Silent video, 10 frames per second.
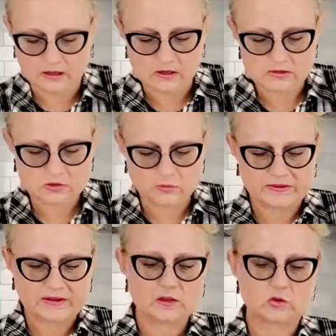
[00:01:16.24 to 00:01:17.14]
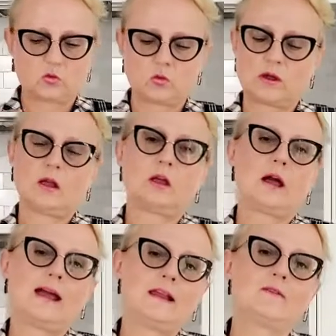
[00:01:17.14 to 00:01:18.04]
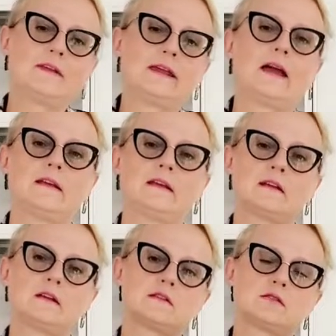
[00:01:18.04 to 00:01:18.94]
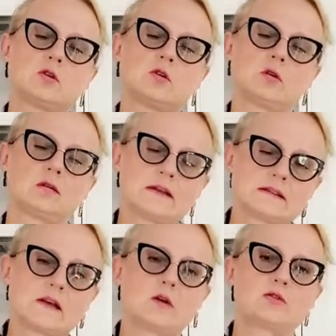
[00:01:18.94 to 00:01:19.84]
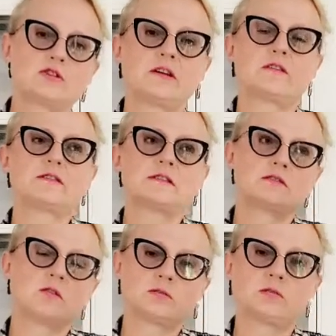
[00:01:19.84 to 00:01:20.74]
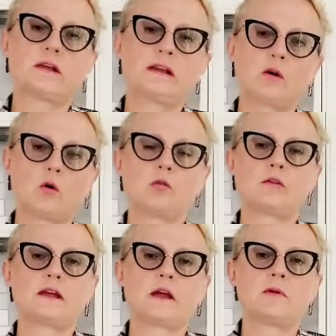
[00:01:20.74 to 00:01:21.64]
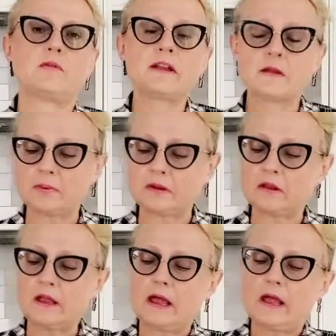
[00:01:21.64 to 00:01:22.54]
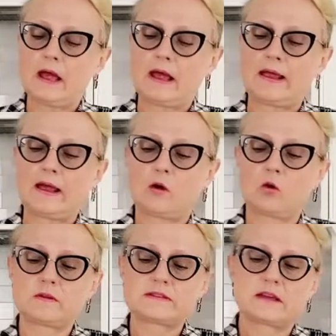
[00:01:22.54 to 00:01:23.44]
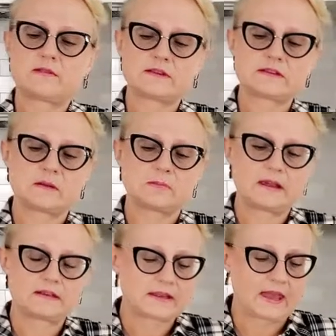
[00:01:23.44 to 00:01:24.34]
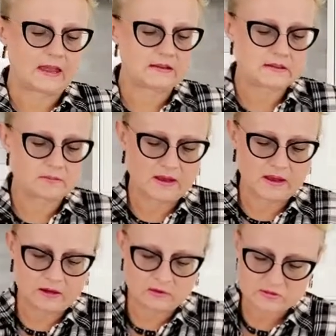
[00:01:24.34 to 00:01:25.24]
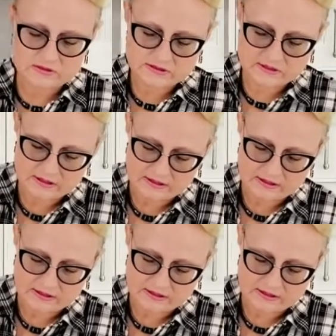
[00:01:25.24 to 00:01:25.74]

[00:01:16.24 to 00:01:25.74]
So what I do, I live in Canada, so red sour cherries is not really all the time available. I always have some nice cans in my house.